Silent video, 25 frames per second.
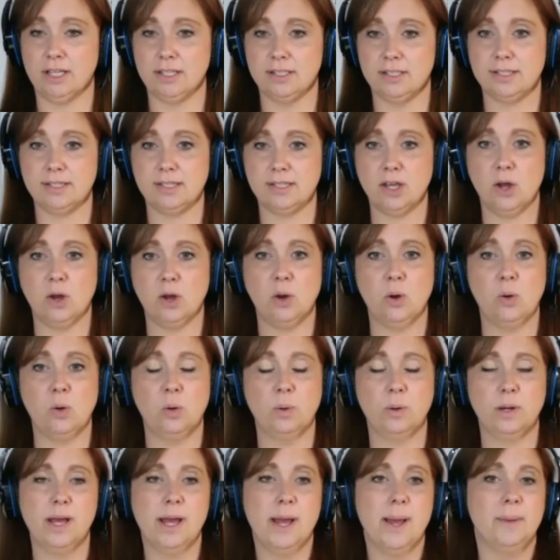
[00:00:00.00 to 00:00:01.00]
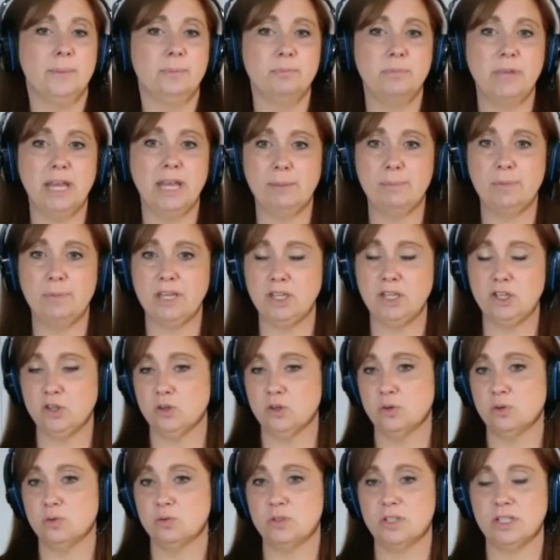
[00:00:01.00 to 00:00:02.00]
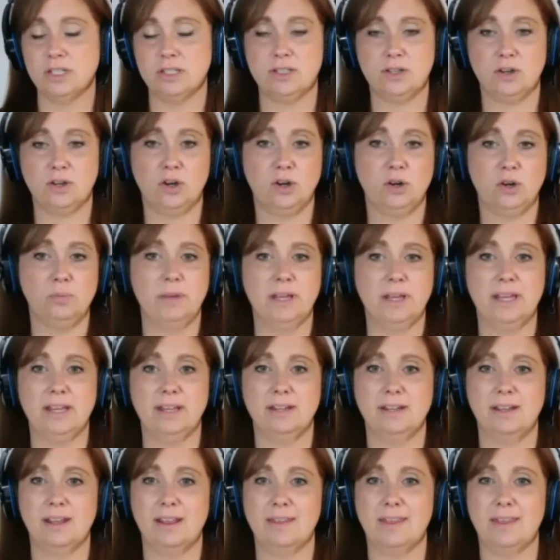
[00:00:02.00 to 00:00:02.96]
So maybe you determine